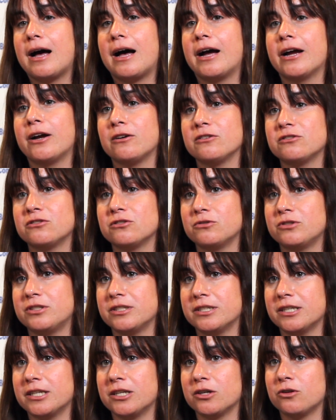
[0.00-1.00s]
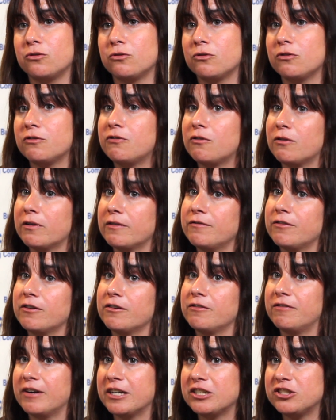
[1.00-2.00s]
I also did a Google form
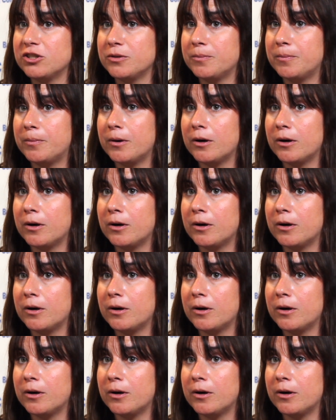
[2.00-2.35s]
for a friendship